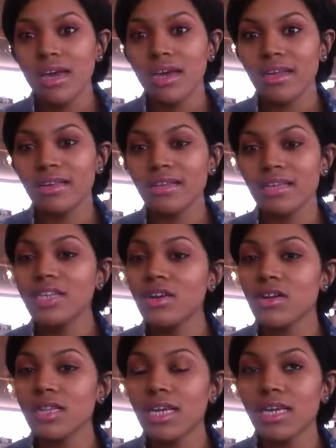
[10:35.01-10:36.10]
And these are
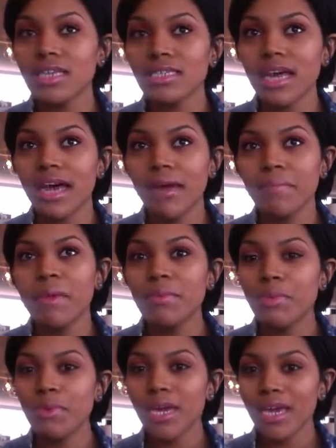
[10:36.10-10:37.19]
things that
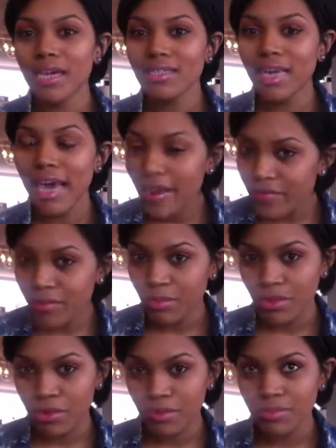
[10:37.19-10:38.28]
people can't take from
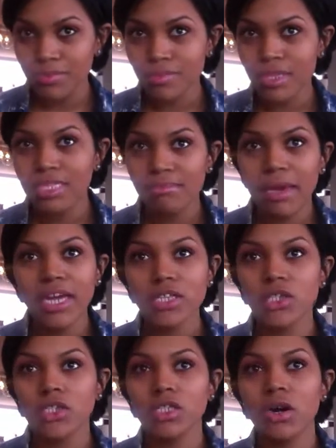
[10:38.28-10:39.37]
you. It's
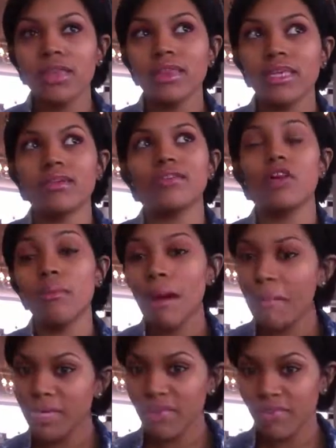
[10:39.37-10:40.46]
major. So I think, you know, my
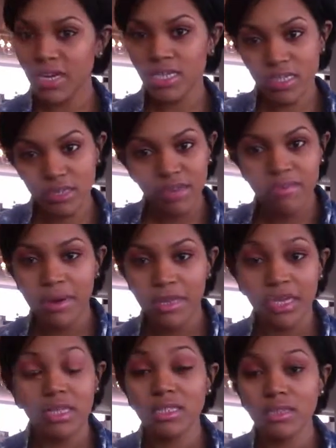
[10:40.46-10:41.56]
best advice to
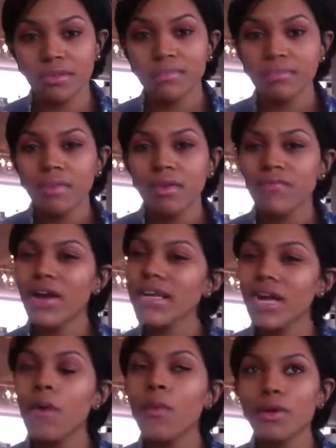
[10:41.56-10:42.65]
everybody is to find
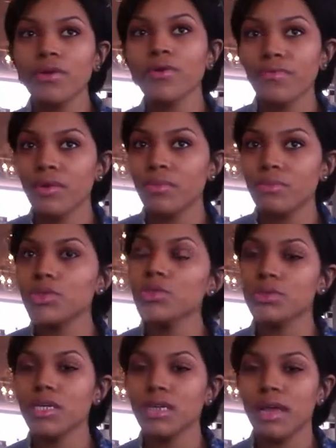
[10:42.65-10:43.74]
out where you're from,
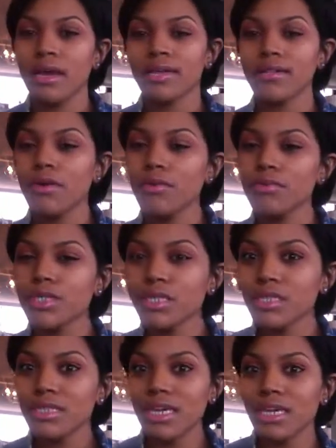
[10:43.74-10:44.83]
truly. Like, don't
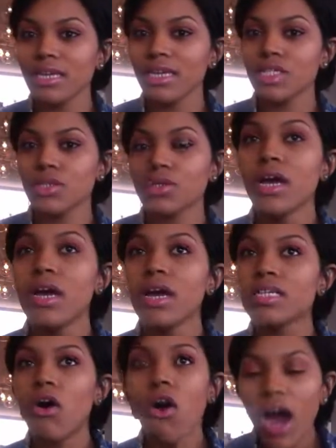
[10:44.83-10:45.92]
just think that you're,
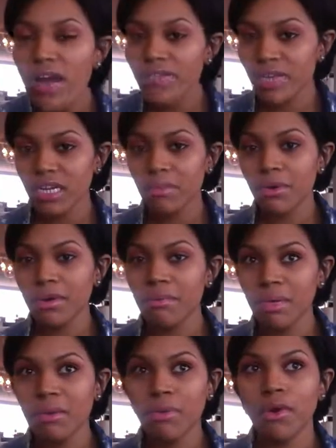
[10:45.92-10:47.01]
because all African-American
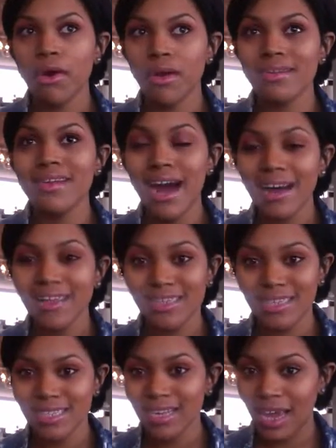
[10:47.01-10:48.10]
people are not the
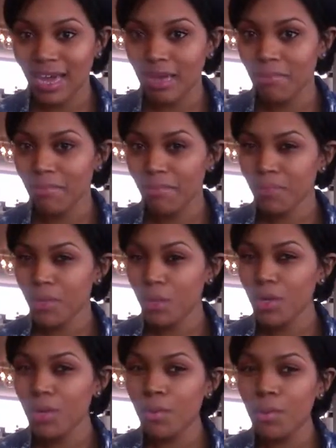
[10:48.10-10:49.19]
same.
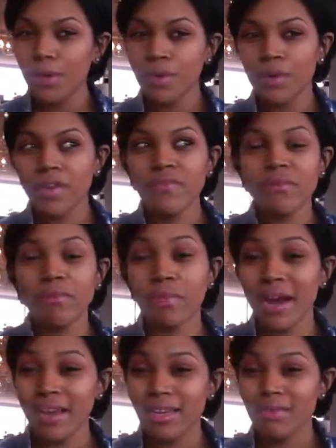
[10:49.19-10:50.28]
We're different
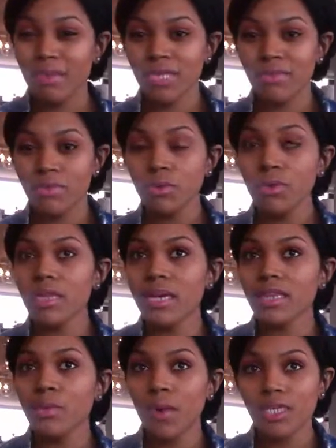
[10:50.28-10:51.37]
brackets, because if you look
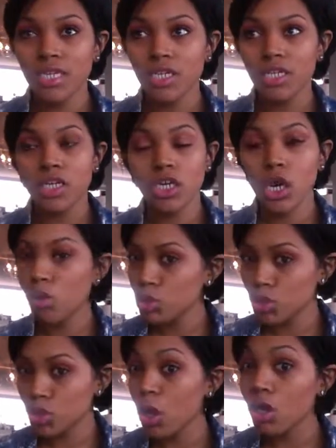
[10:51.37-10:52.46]
at the West Indian
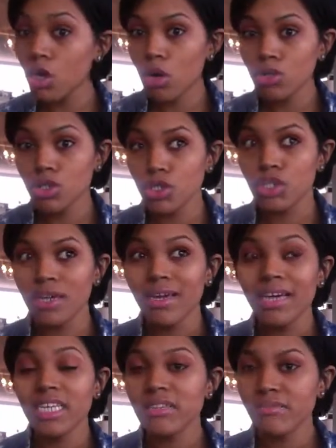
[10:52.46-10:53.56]
culture, our culture
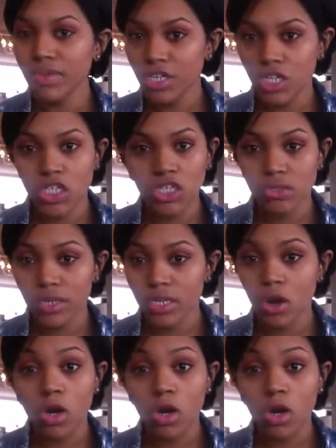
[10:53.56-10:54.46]
is very strict.